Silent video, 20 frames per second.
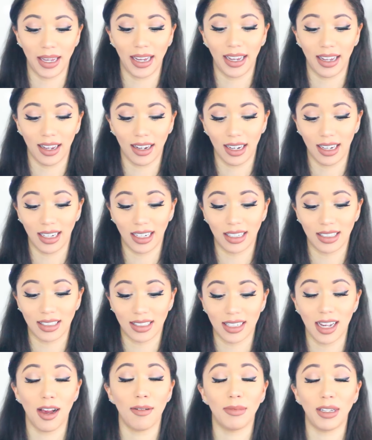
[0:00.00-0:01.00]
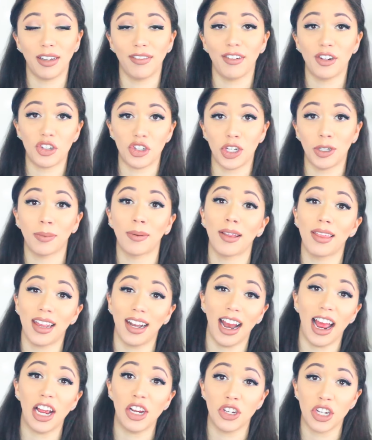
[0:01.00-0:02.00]
Like some even cheaper
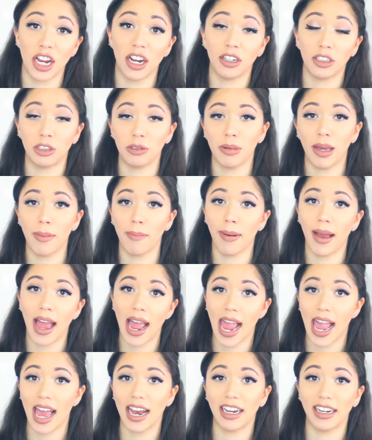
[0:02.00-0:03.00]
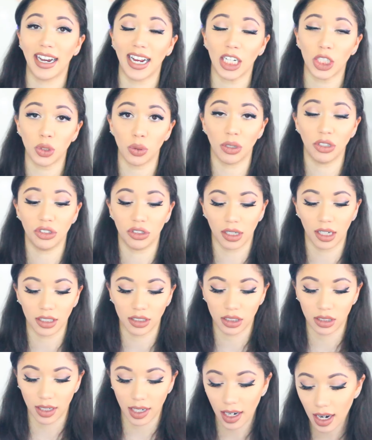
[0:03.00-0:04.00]
than eyeshadows you might buy at an actual
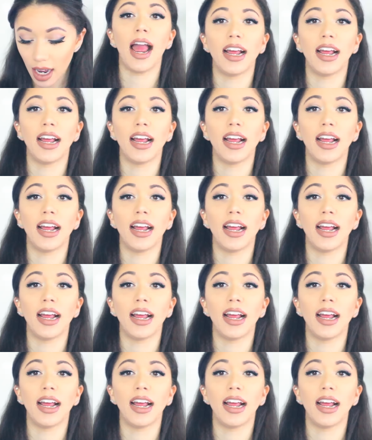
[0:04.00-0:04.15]
drugstore.